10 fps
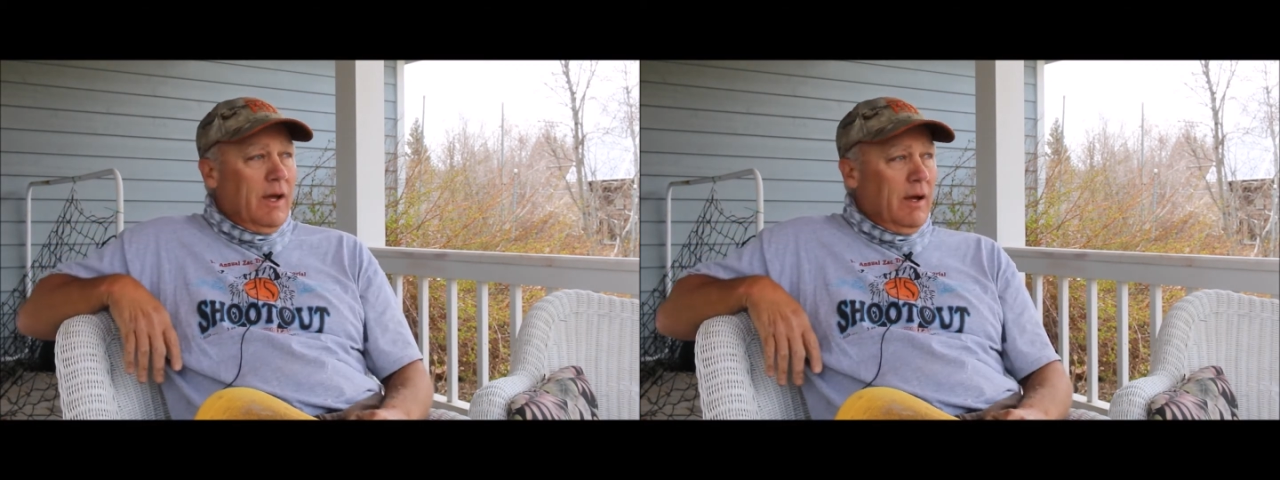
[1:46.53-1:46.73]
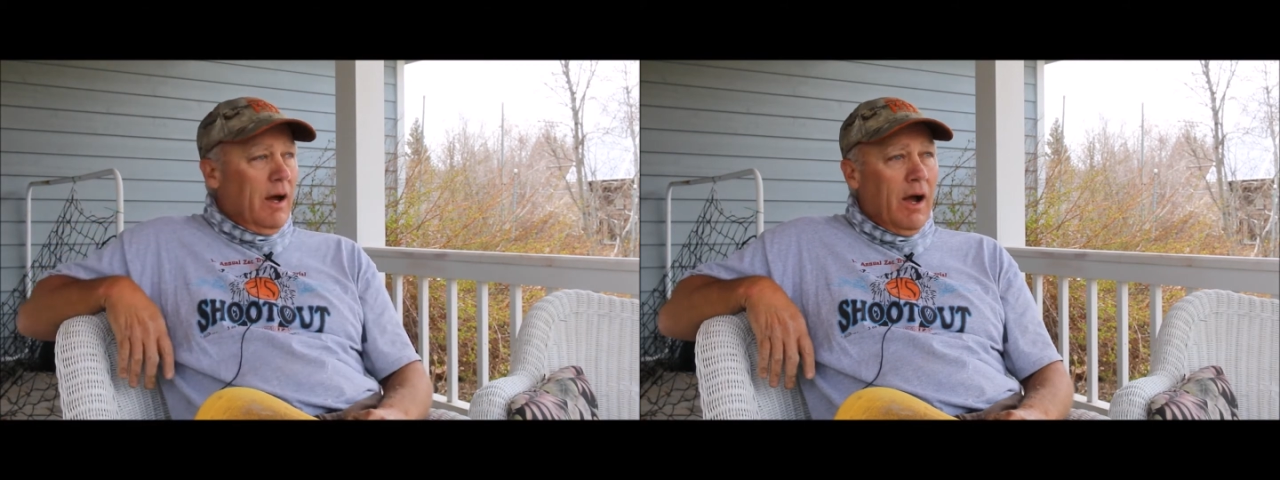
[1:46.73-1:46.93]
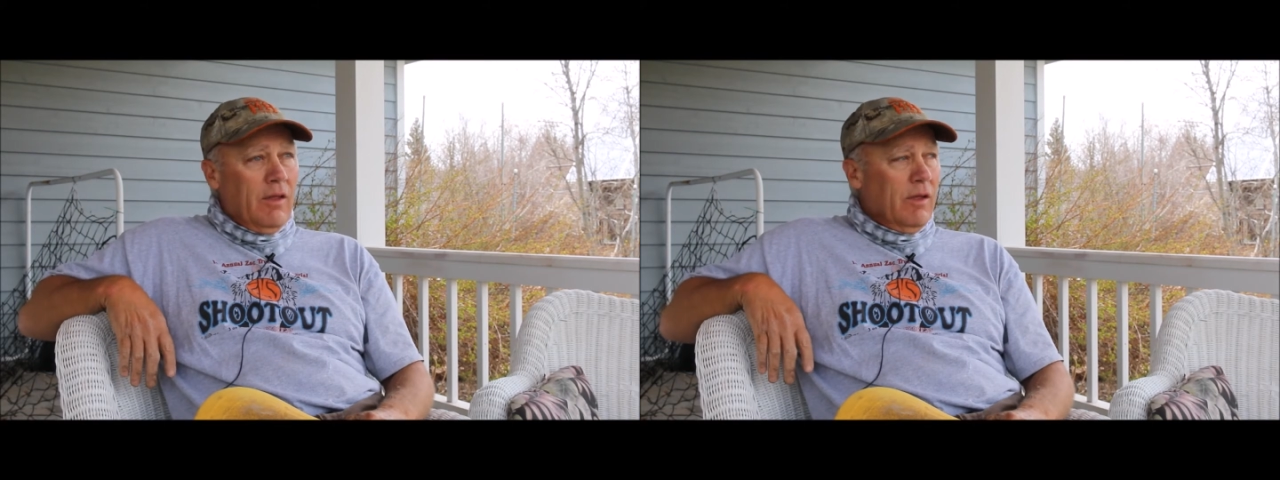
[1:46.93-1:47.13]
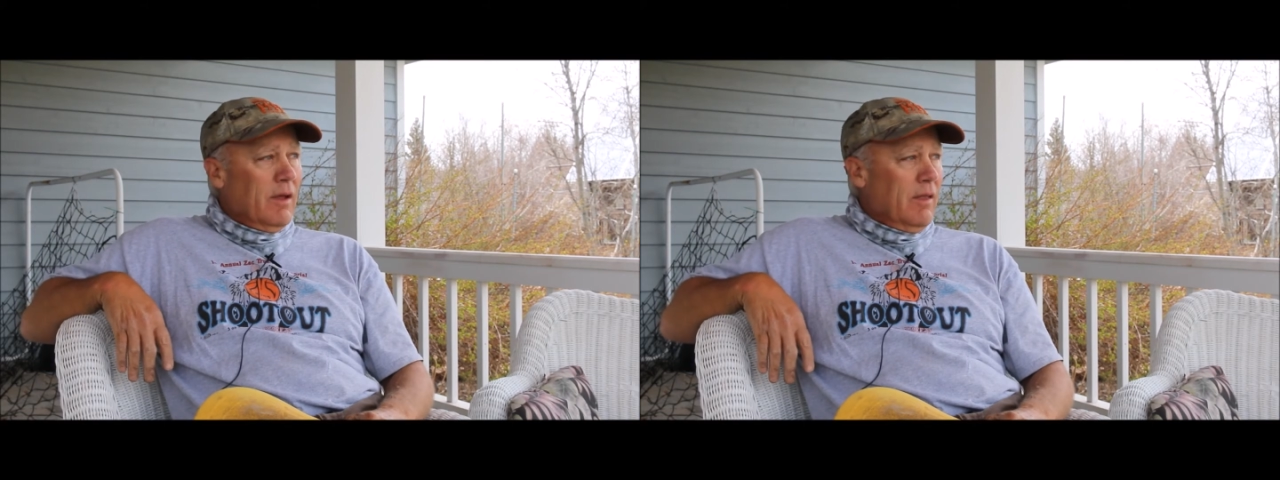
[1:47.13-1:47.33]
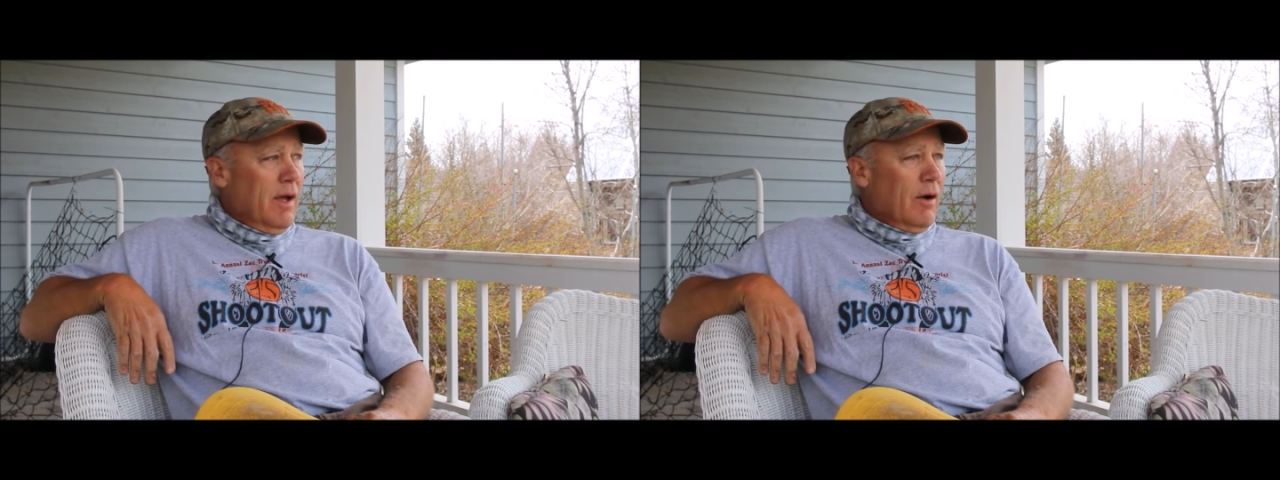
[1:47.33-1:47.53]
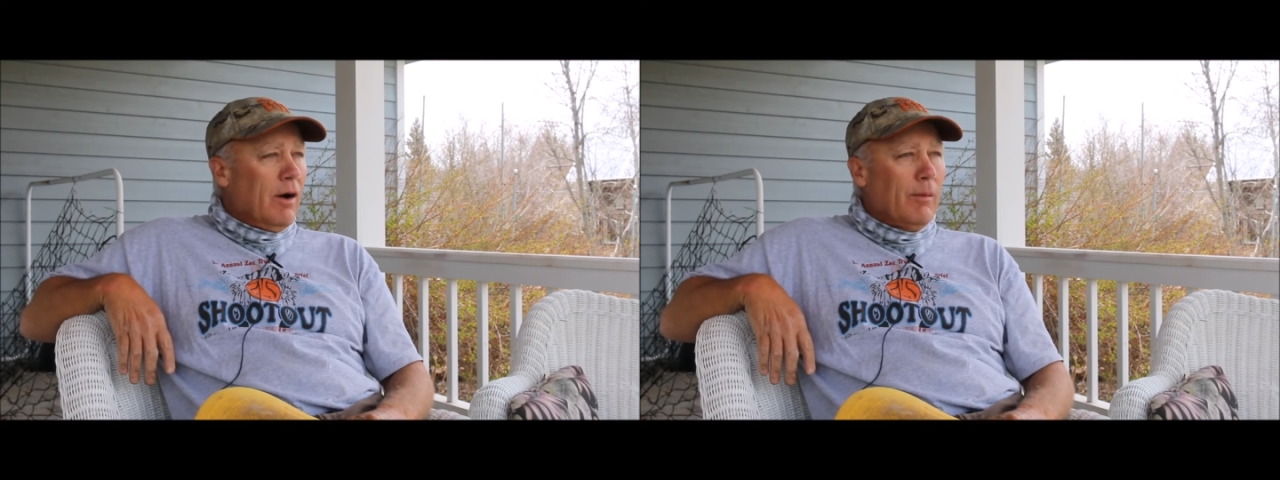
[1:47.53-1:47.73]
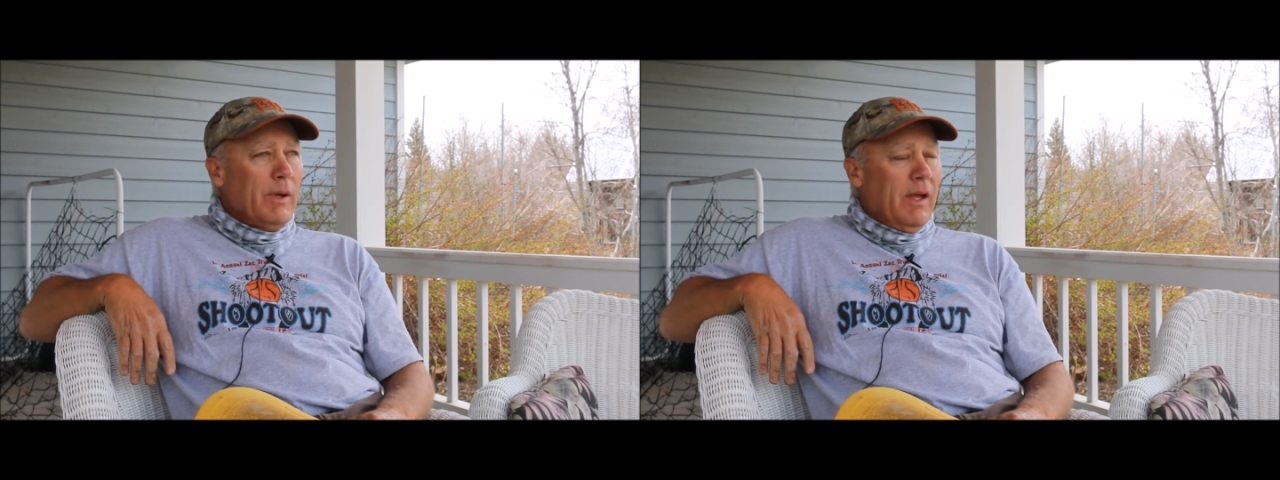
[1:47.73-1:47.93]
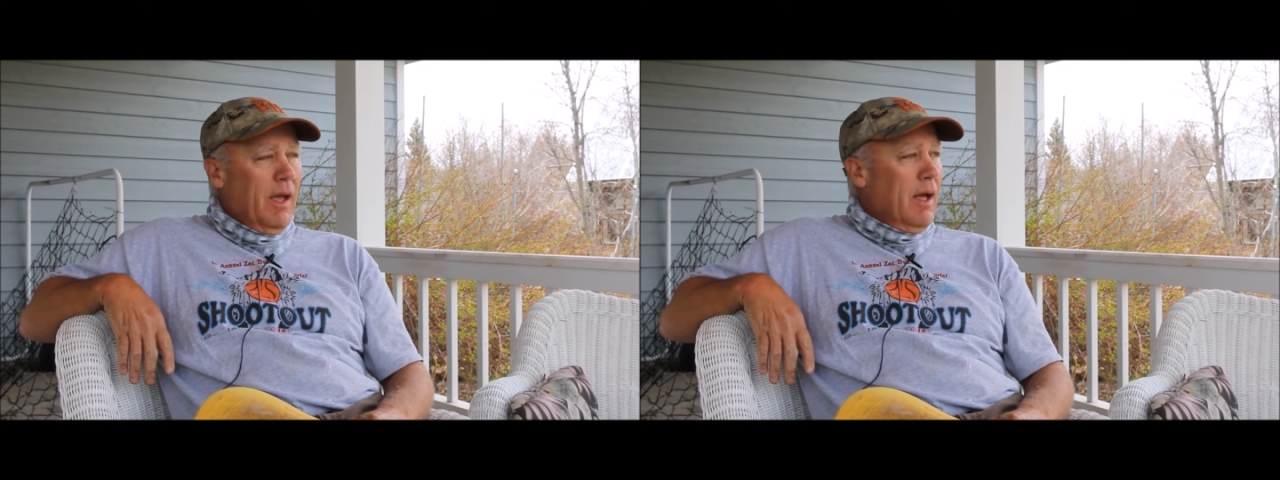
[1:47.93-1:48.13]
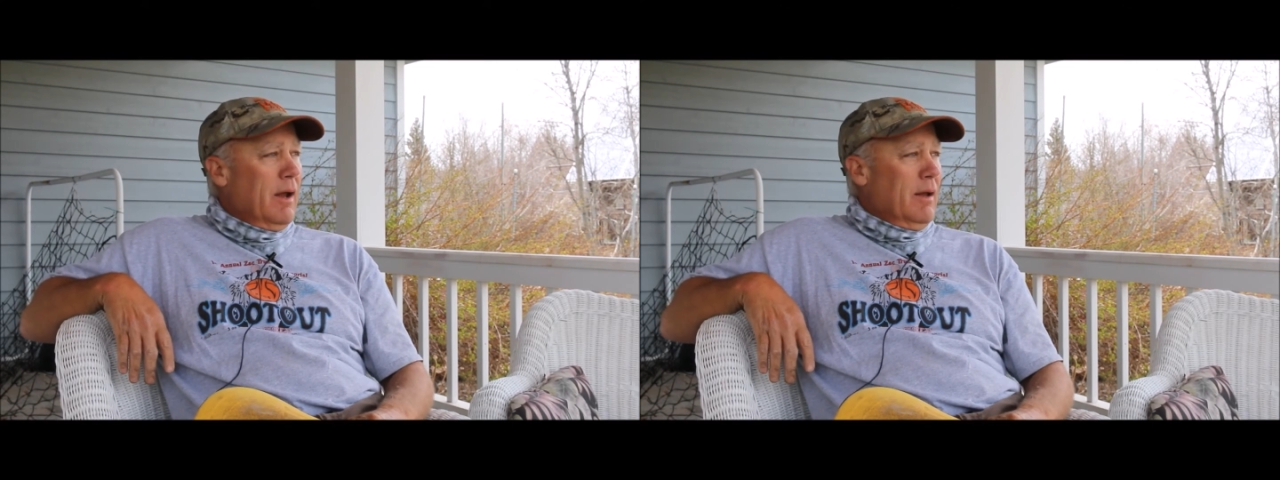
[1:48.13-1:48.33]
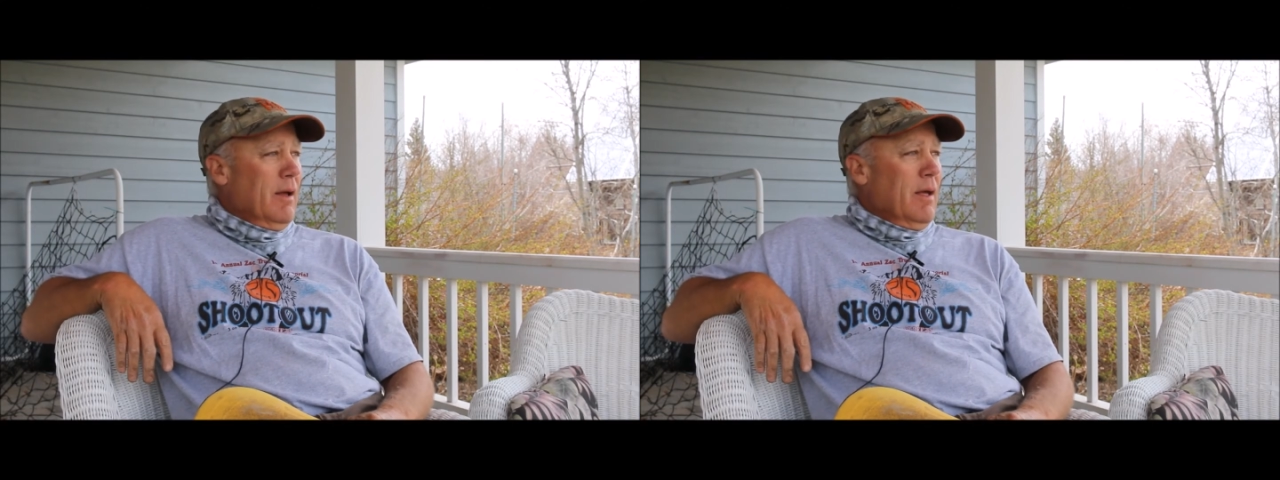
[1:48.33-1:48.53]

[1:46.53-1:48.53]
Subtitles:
I think they all began it